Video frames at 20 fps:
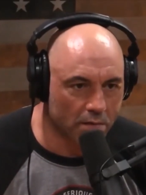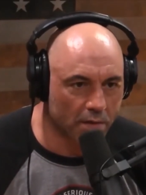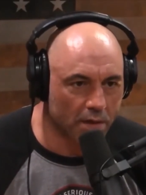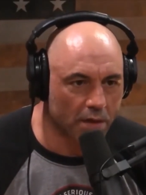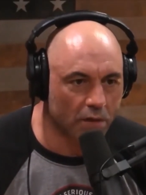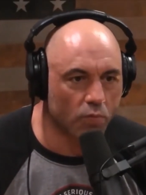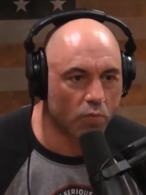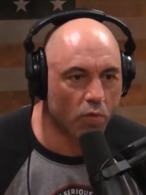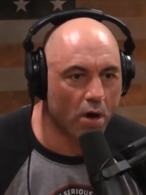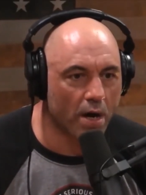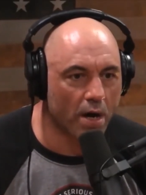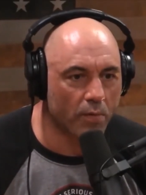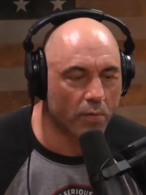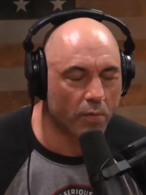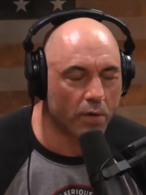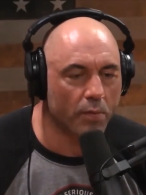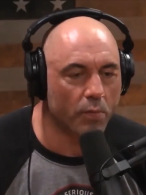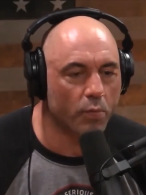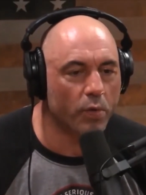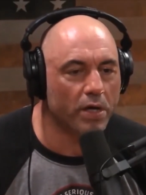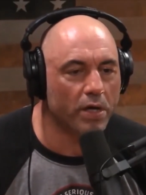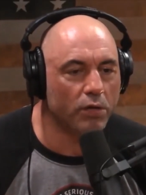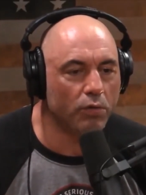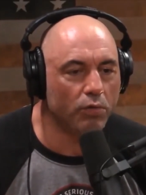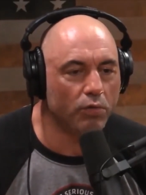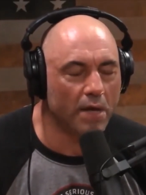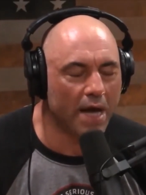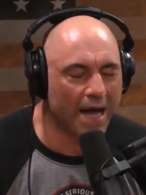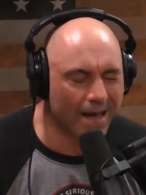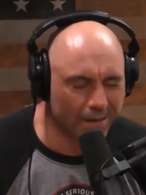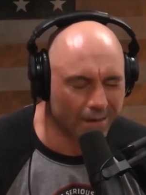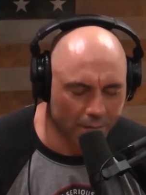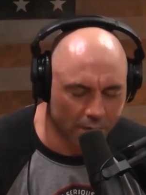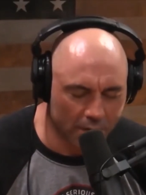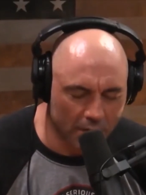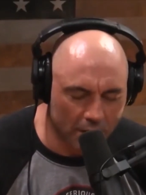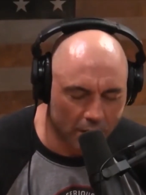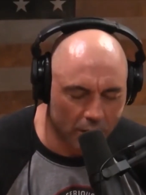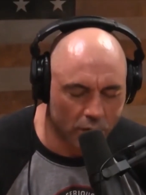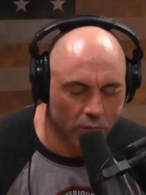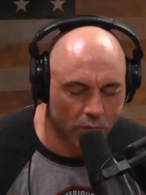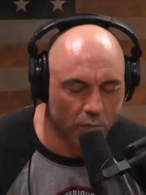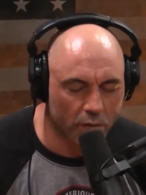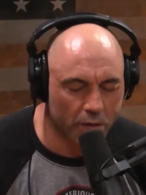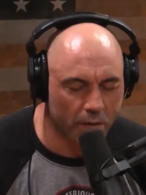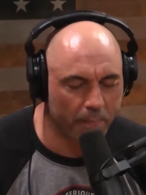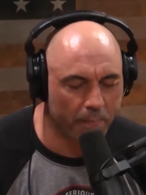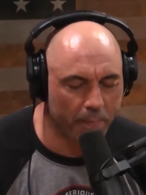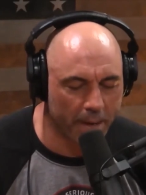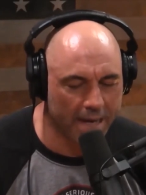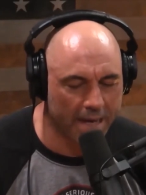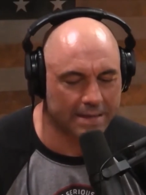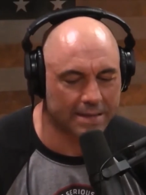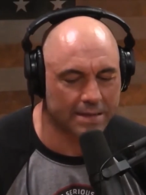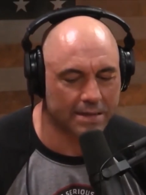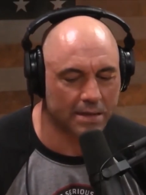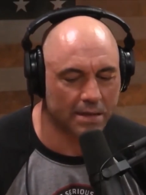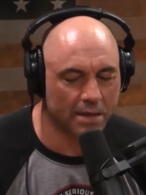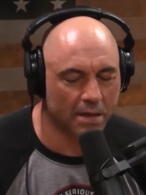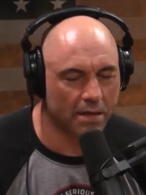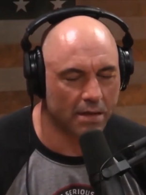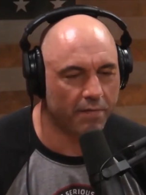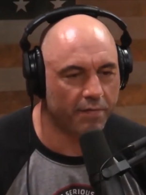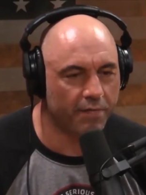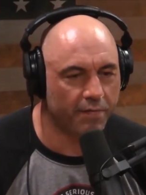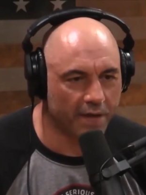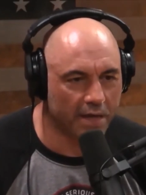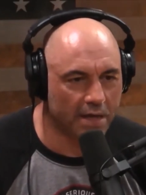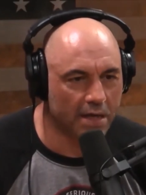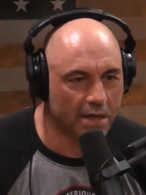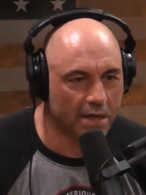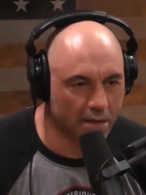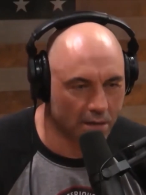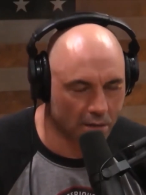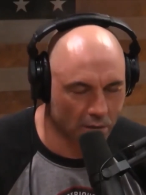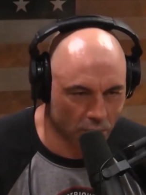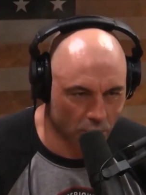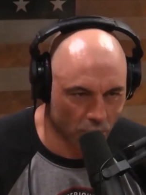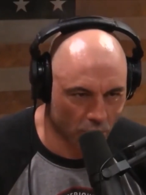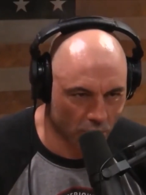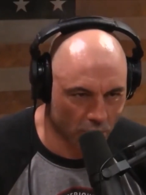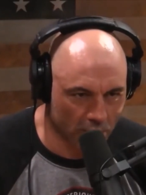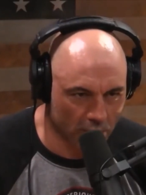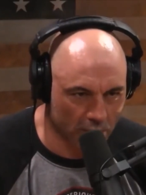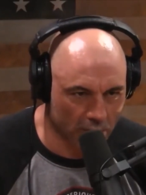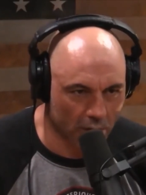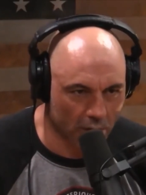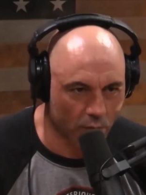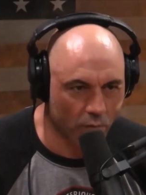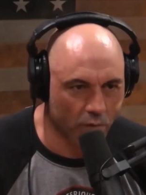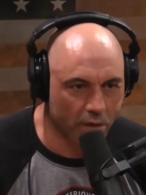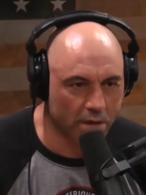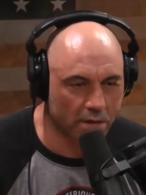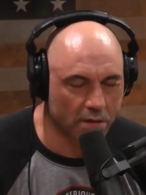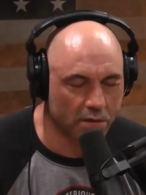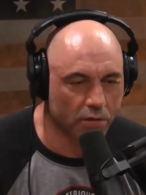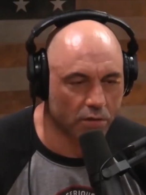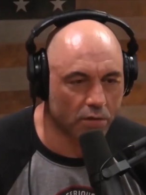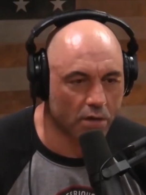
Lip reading: What do you want? What do you? How do you think you would best fit in this world? Like, mm-hmm. what is your